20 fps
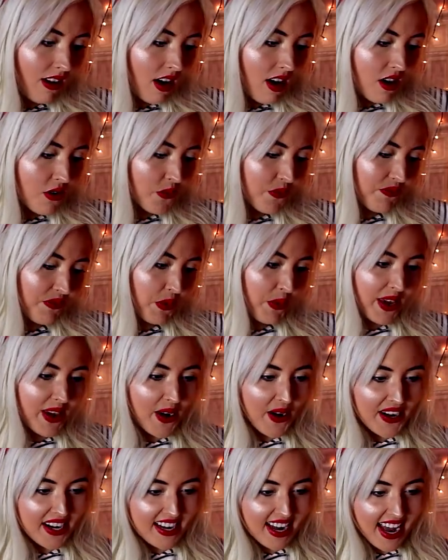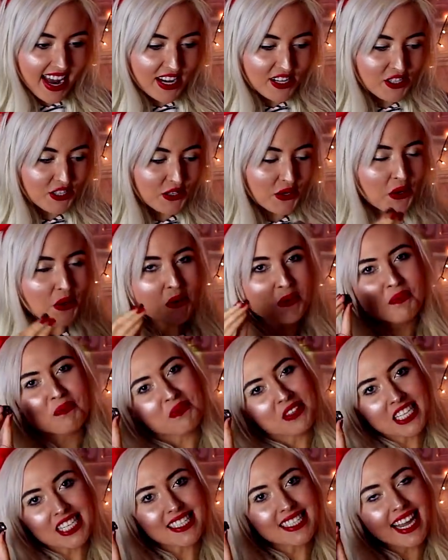Oh, we got an angel.
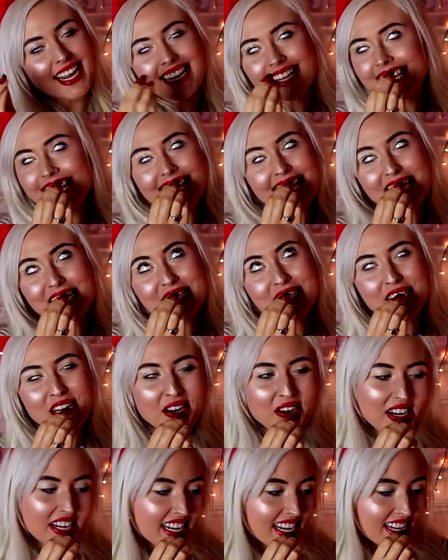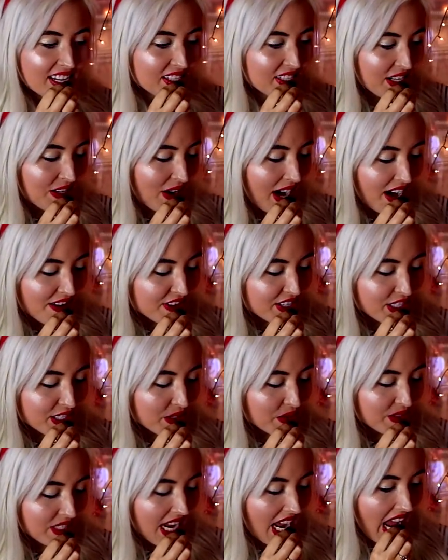This is getting easier and easier every
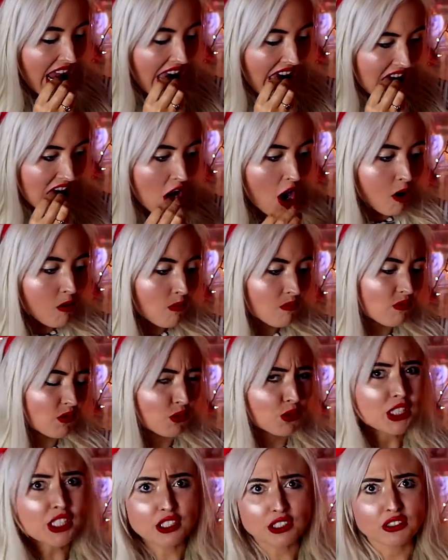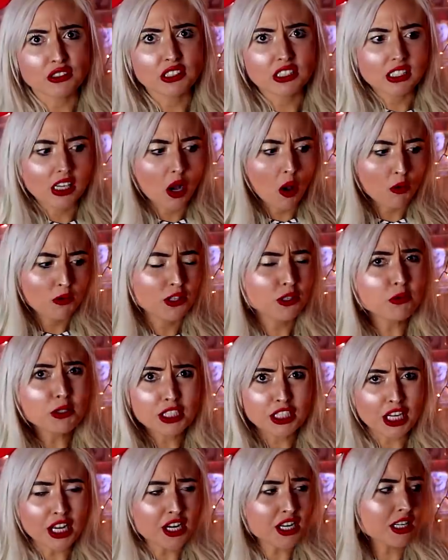single day. Recently though, the
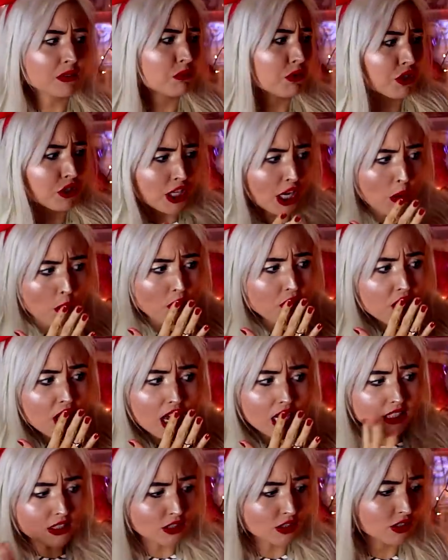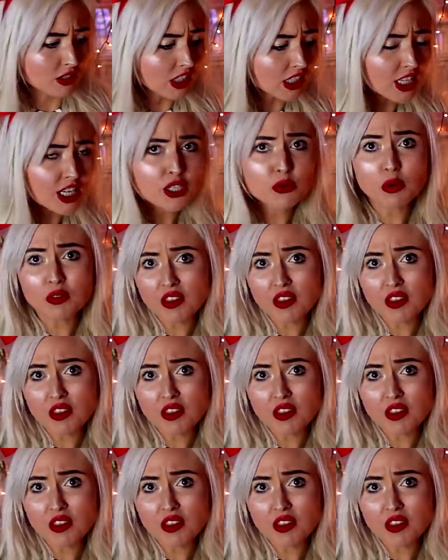beginning, I'm just like, what the heck is this?